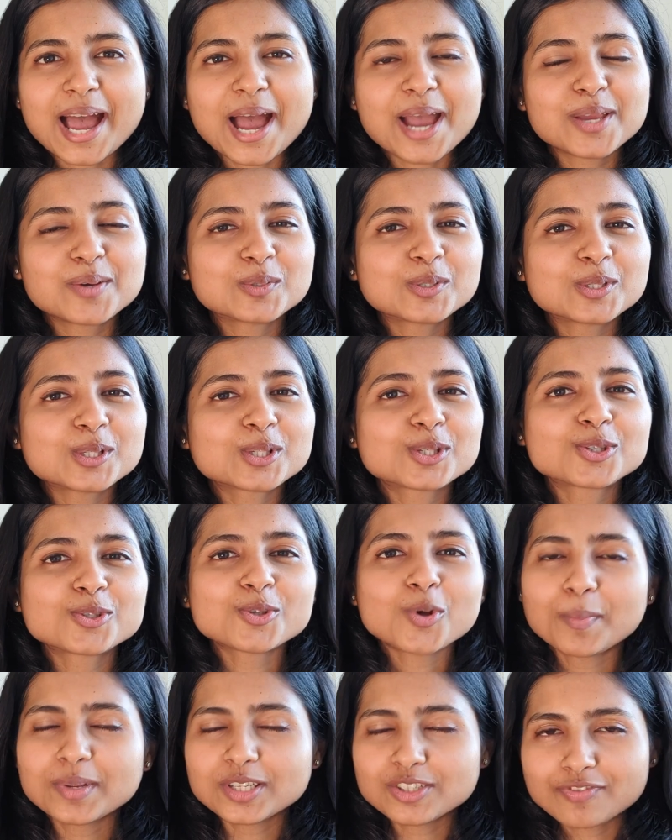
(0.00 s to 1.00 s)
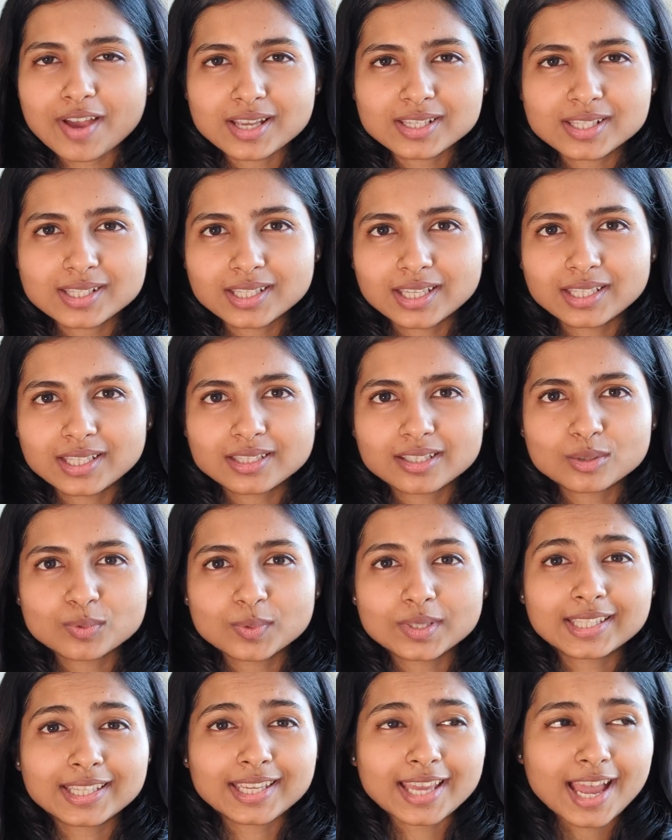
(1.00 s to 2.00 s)
I was so much fascinated
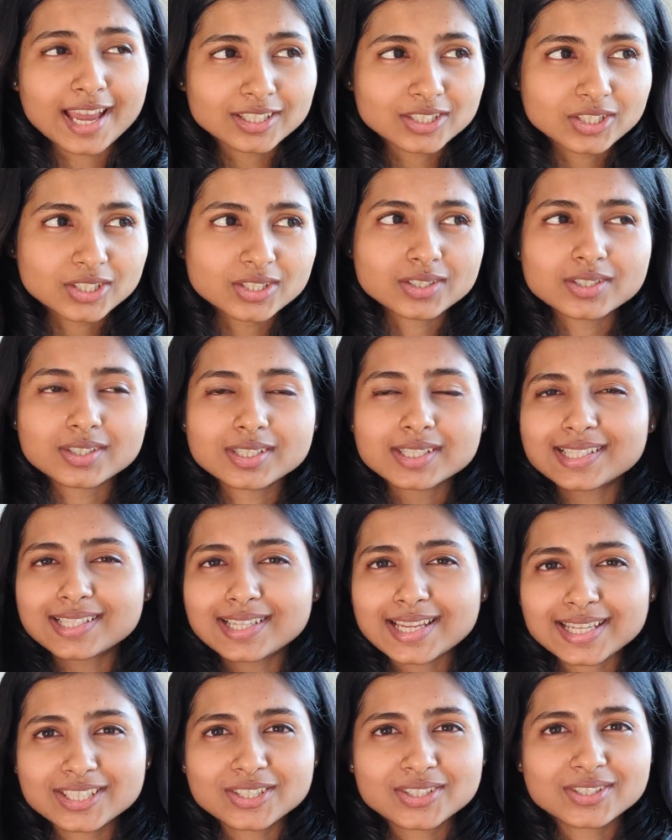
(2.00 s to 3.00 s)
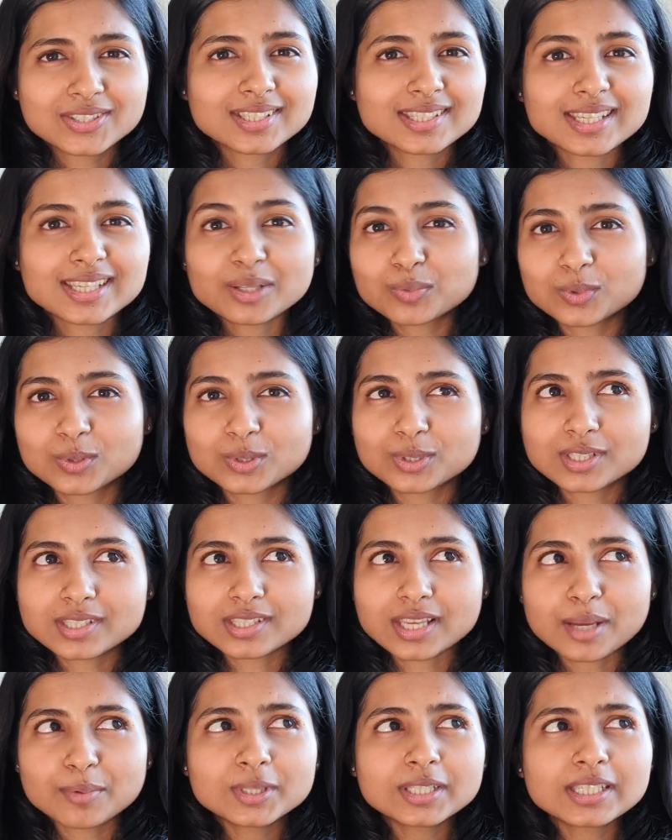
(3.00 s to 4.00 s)
with characters, letters and
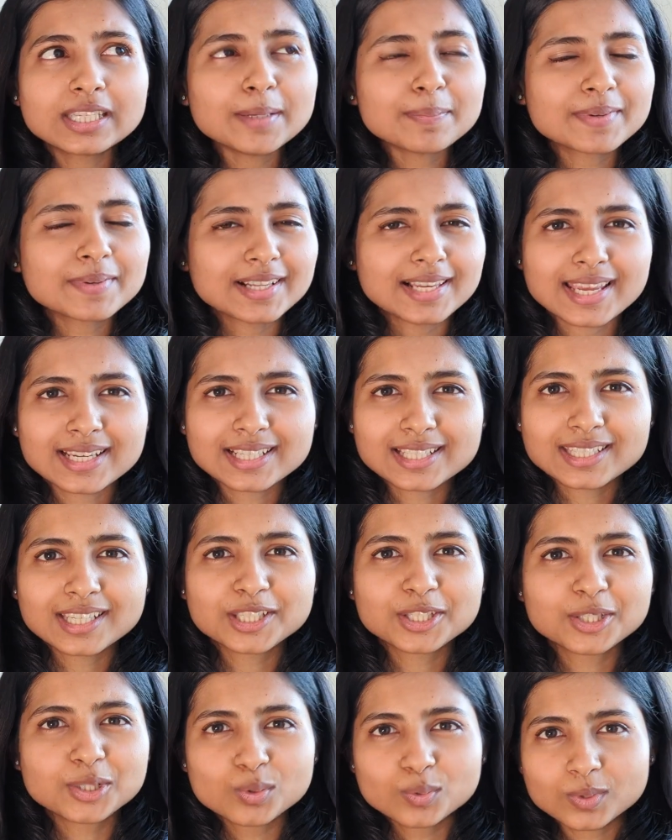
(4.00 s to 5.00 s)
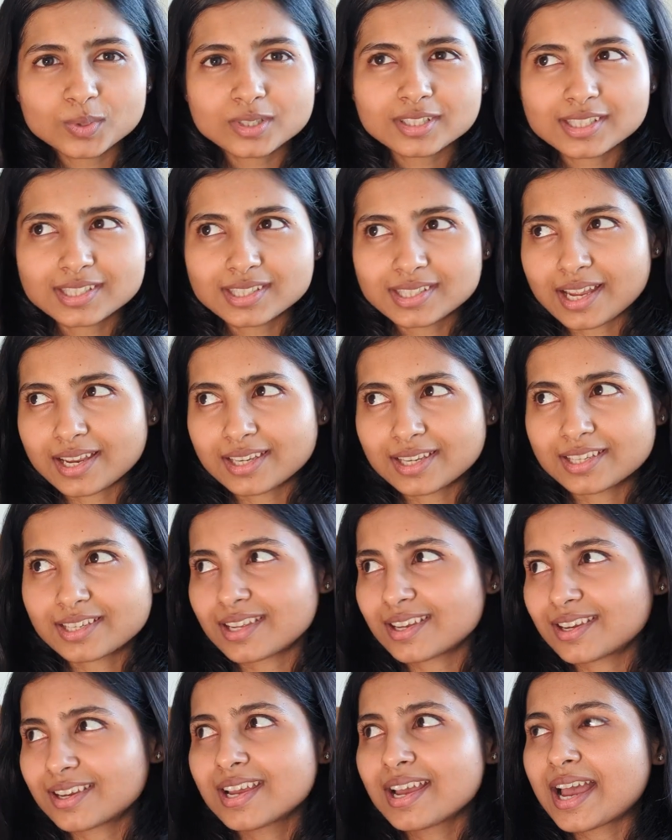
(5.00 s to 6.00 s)
words. I would keep collecting new words that
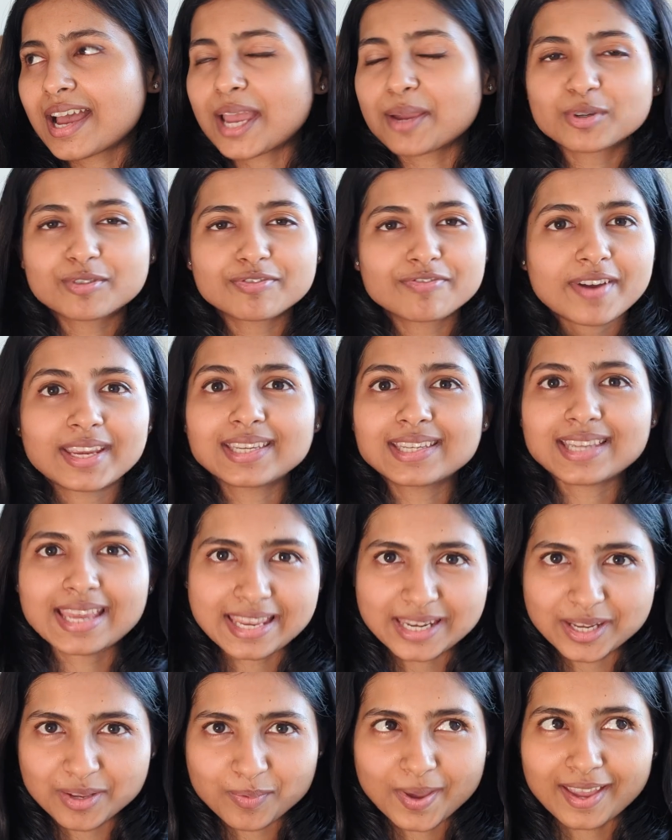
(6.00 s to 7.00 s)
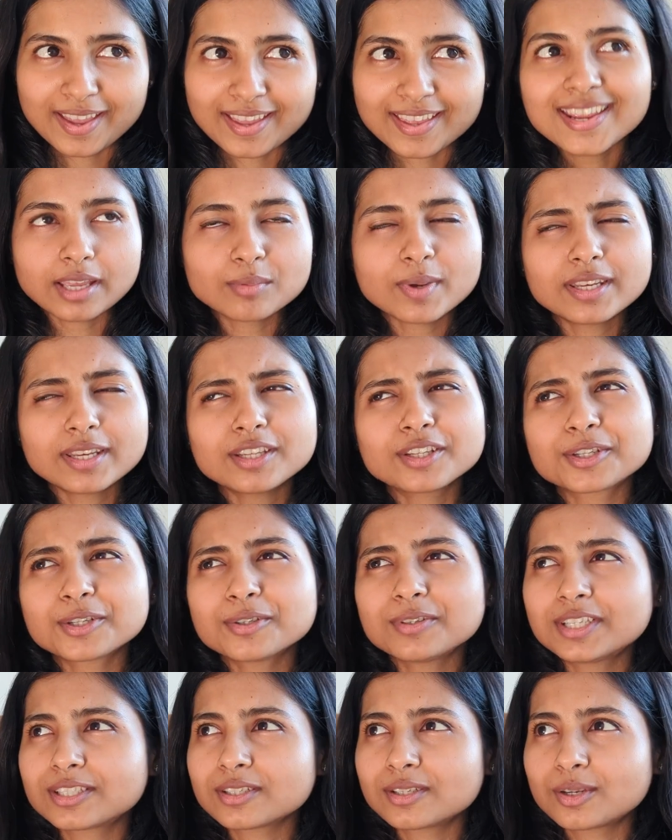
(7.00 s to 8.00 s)
I would find anywhere, and when I
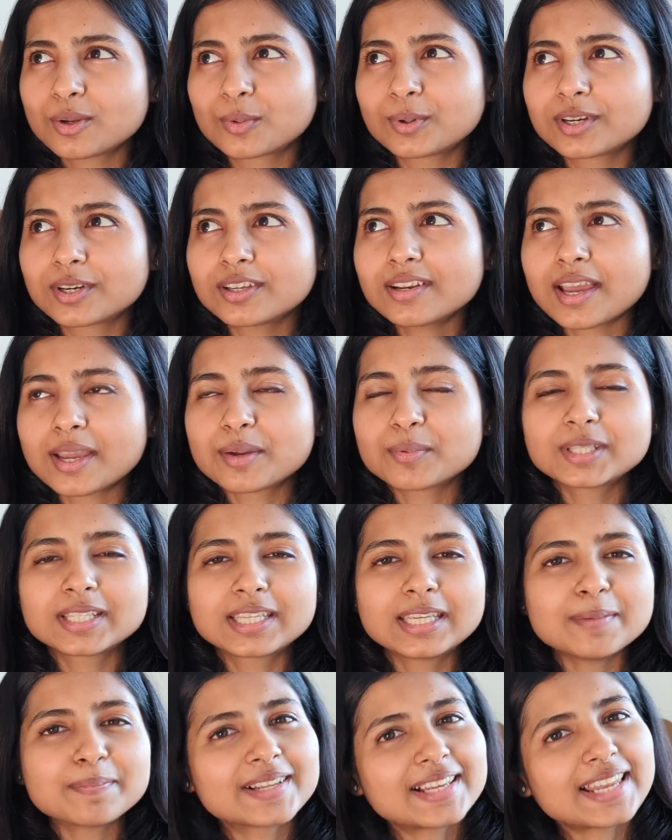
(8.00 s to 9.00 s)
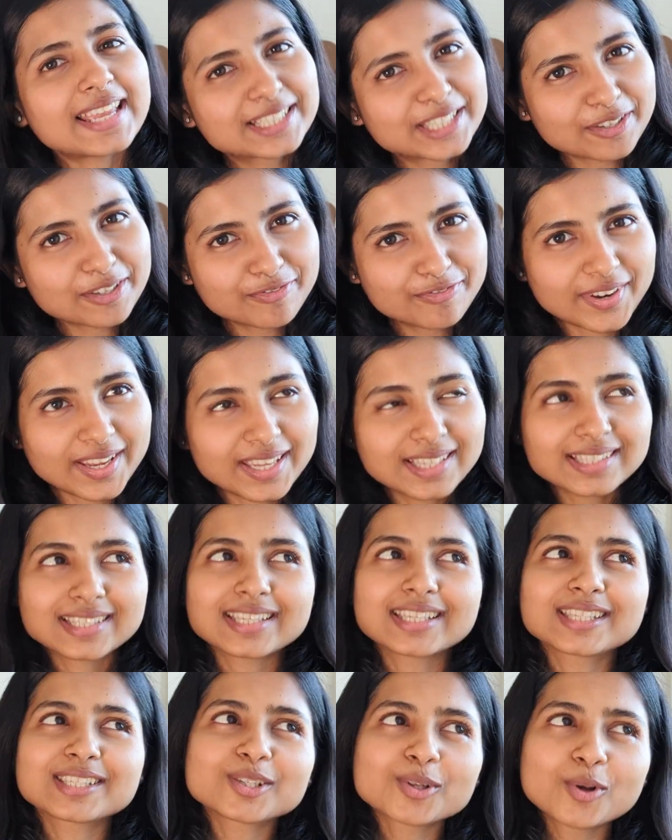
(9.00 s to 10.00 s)
grew a little older I would keep collecting
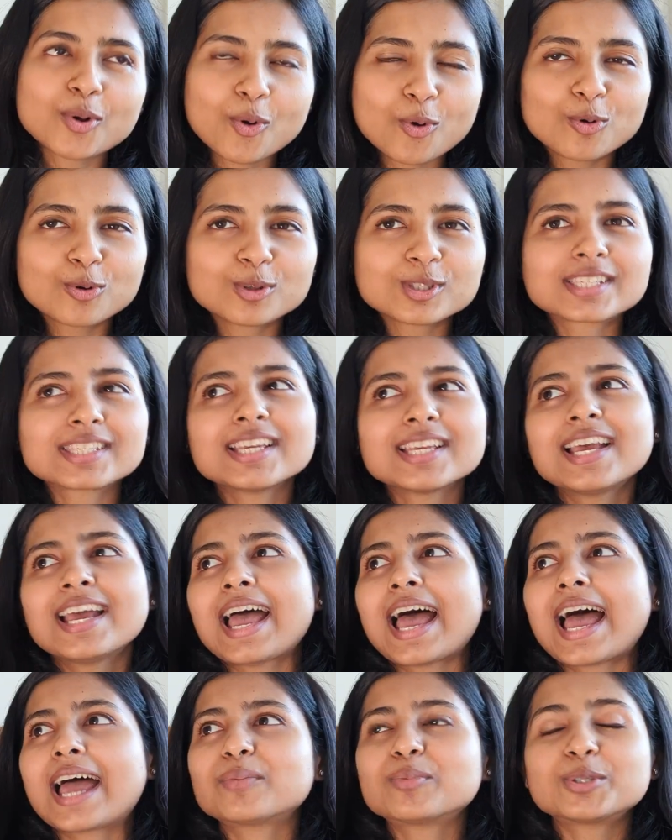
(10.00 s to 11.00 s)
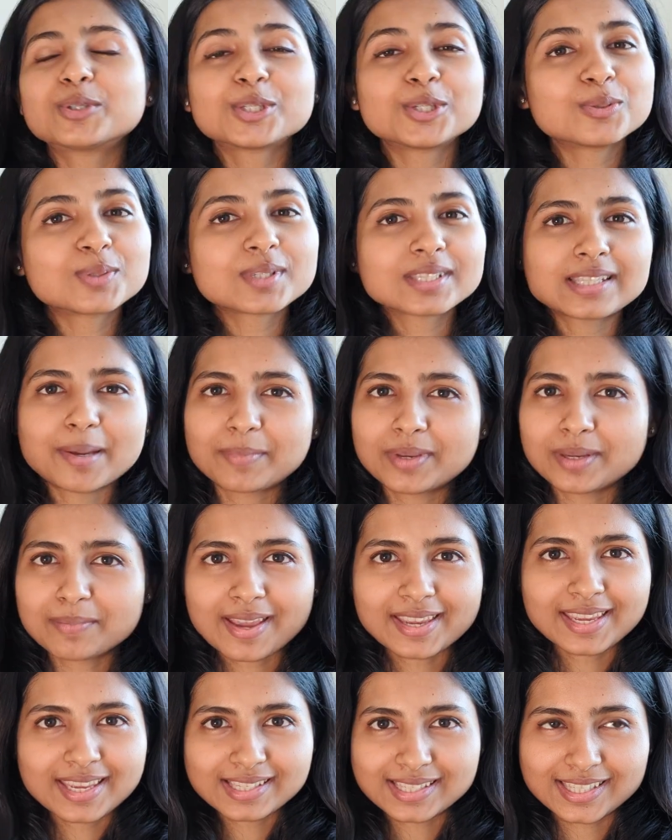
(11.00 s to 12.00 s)
phrases, quotes, and would use them in
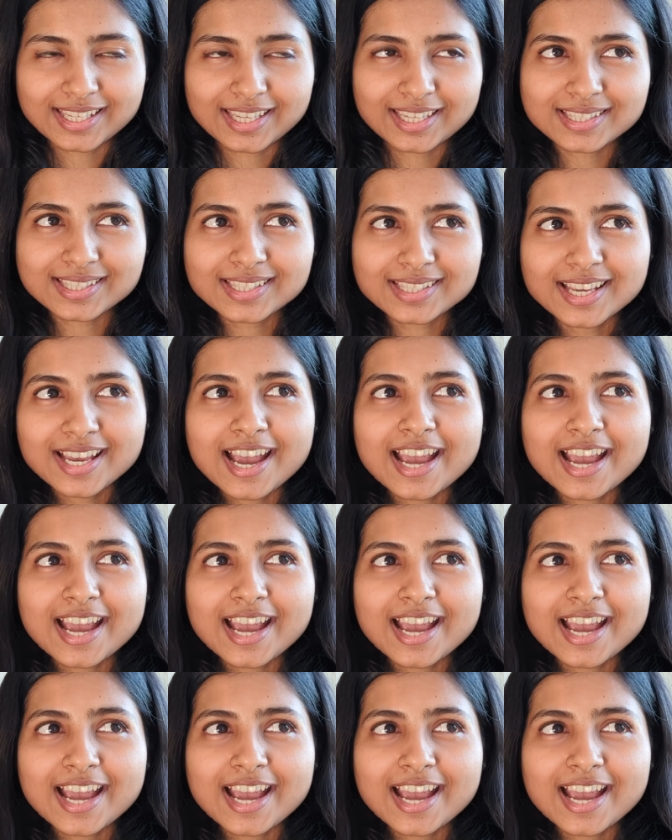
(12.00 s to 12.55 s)
my essays.